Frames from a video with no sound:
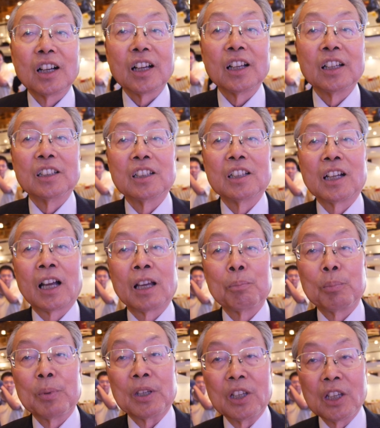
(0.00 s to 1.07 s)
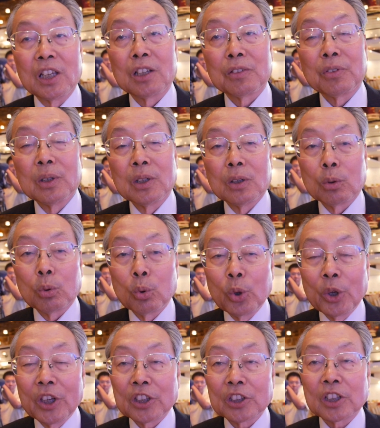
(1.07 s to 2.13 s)
And I believe
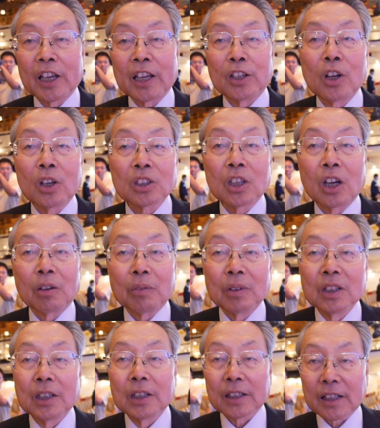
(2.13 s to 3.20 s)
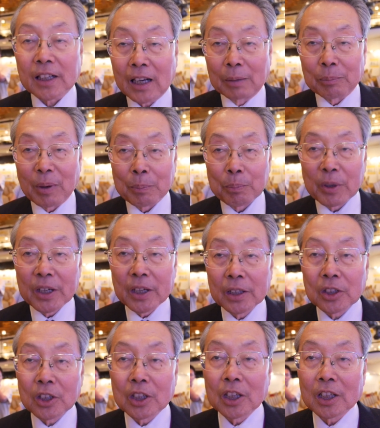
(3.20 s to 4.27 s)
with a lot of
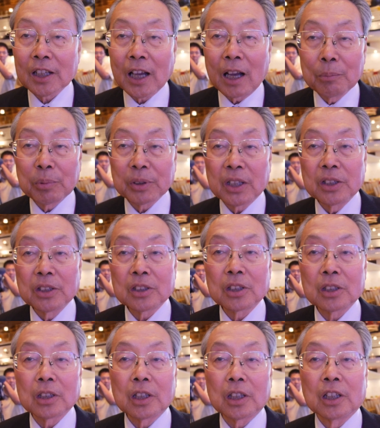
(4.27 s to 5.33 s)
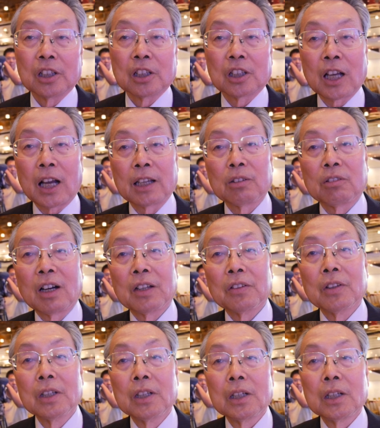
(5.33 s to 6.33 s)
capability, competence in Taiwan,